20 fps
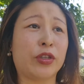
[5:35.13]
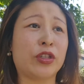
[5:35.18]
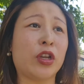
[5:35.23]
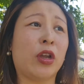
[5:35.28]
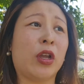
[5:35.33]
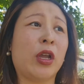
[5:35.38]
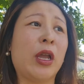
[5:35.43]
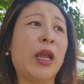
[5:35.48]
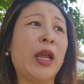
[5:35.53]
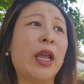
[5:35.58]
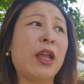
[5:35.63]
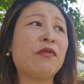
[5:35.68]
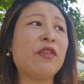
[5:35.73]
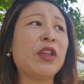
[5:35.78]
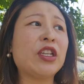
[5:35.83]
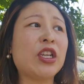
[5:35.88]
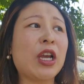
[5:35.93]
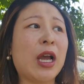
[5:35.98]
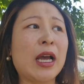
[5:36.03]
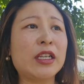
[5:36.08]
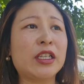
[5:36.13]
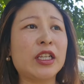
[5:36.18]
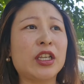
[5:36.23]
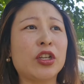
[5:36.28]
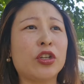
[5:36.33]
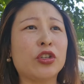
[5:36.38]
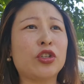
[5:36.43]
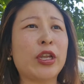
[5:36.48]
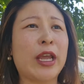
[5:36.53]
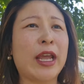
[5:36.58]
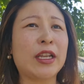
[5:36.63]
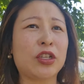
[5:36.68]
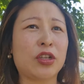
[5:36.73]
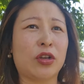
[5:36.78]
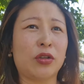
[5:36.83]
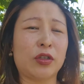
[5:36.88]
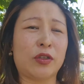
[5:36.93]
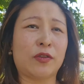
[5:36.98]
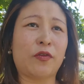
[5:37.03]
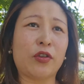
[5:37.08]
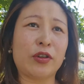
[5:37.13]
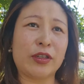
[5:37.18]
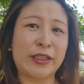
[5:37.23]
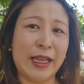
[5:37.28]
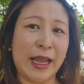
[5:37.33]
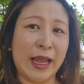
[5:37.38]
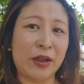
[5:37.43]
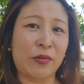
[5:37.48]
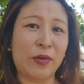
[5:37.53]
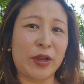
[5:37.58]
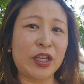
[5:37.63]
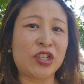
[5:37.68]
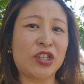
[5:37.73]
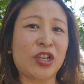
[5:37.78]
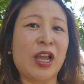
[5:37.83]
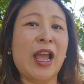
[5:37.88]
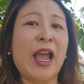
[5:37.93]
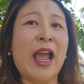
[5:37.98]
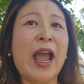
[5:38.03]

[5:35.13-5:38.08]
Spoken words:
So if they're charging, $10 for a sandwich,